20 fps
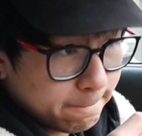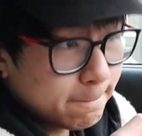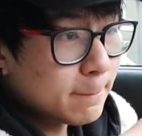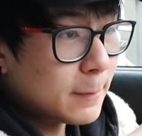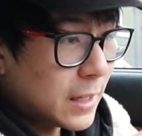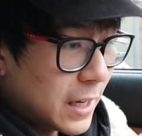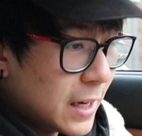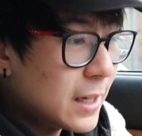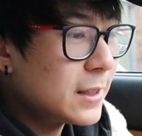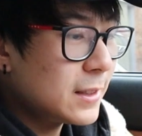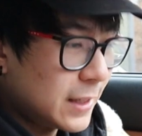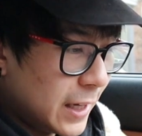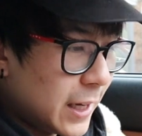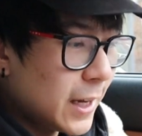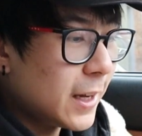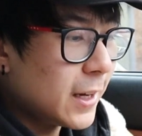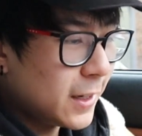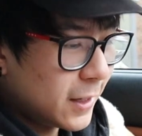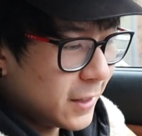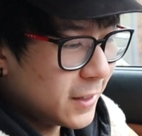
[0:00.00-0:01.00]
Yeah,
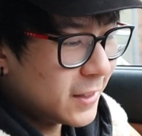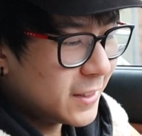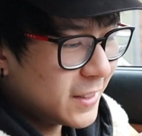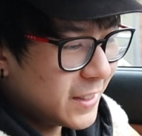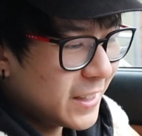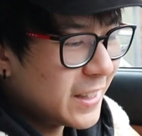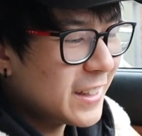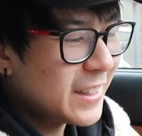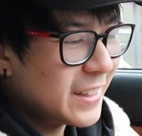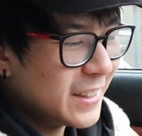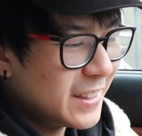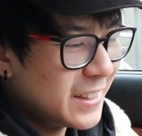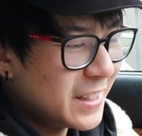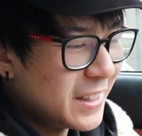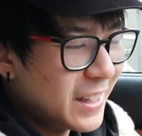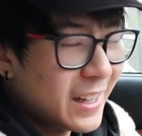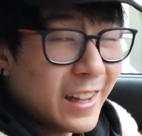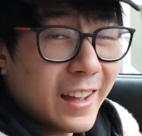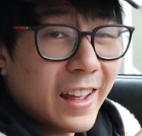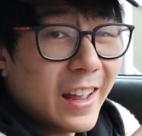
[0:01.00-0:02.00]
and
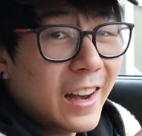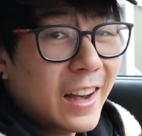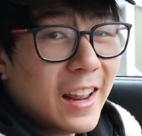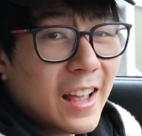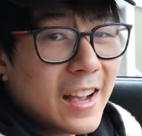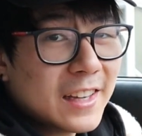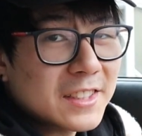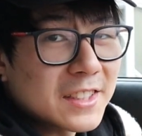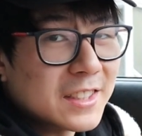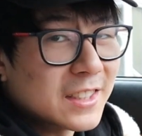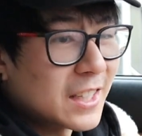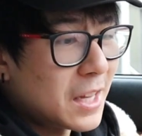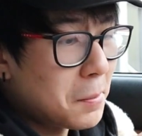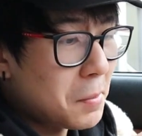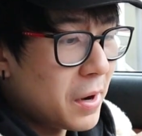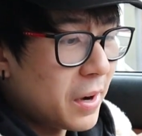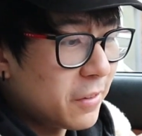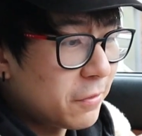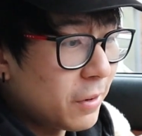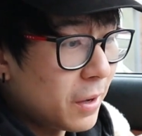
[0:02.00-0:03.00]
any accidents that
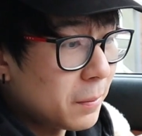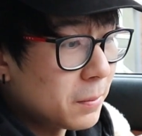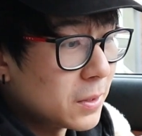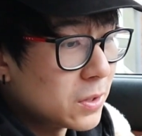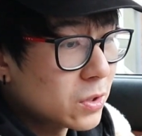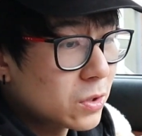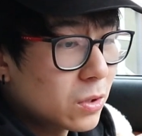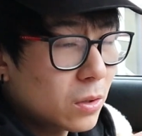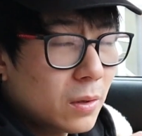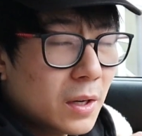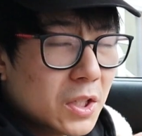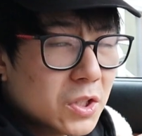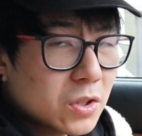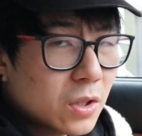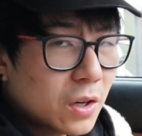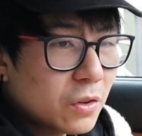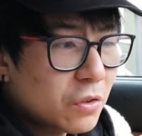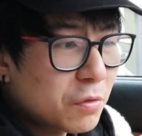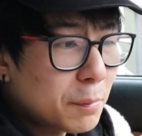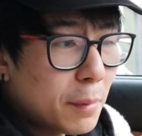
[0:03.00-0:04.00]
might have happened. So let's
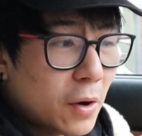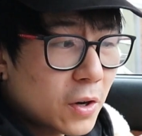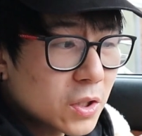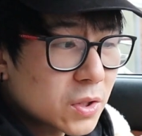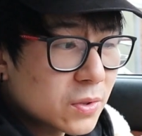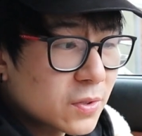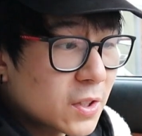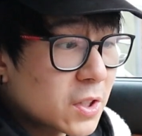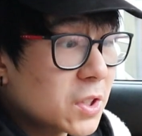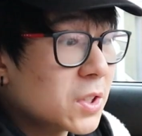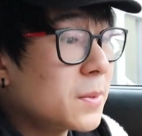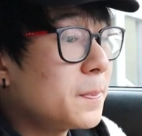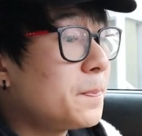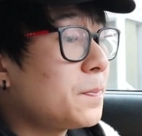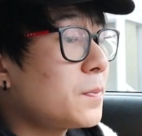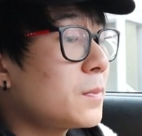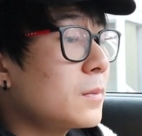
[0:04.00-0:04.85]
start with parts first.